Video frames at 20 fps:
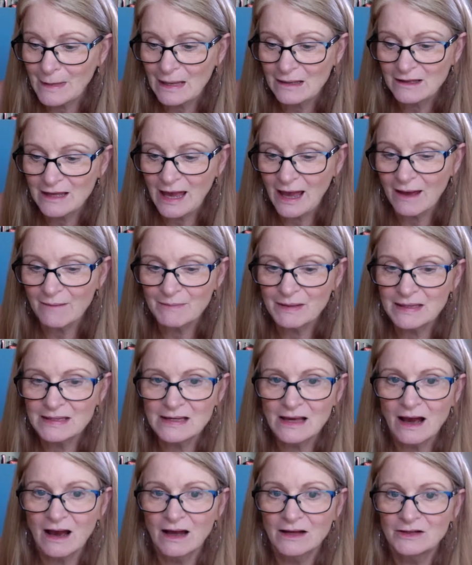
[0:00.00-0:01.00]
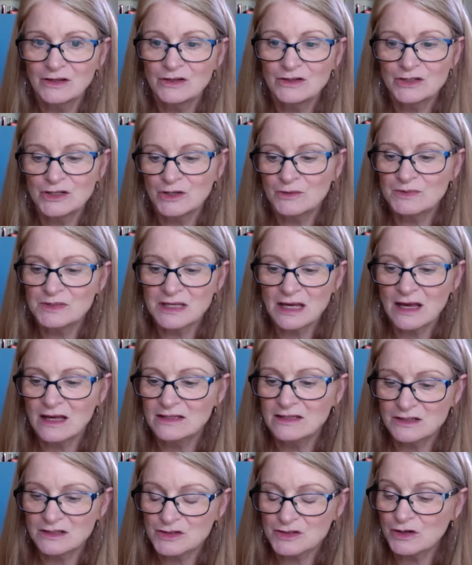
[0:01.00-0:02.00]
Gabby on YouTube
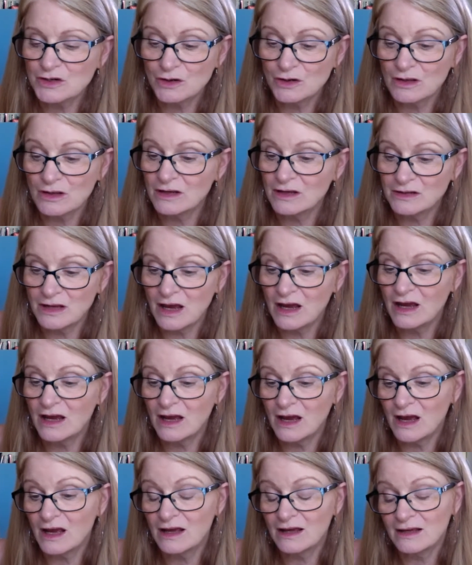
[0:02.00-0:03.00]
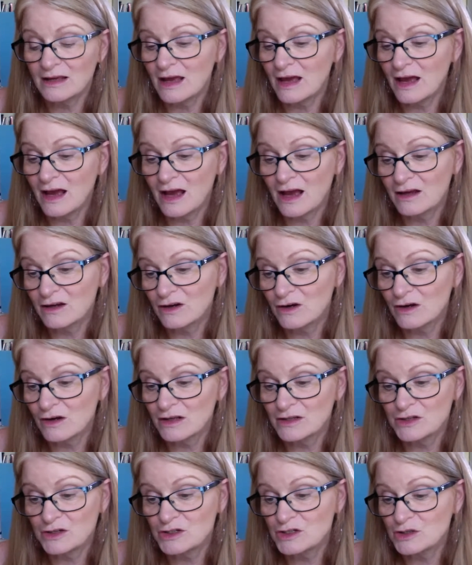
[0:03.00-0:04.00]
says there's a girl on
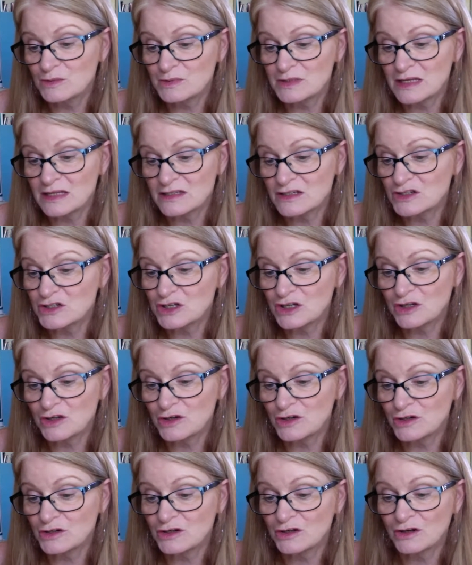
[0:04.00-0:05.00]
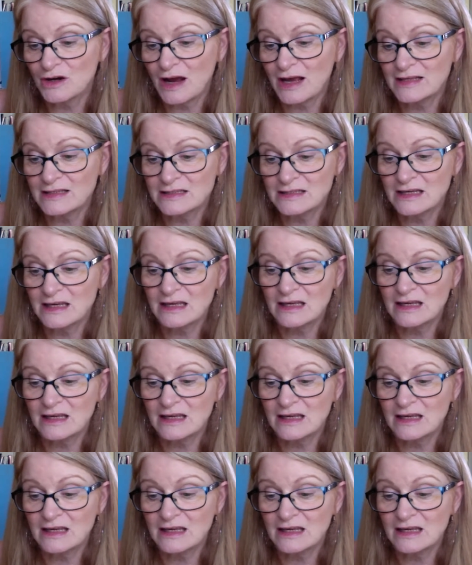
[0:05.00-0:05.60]
YouTube says that she cured her IC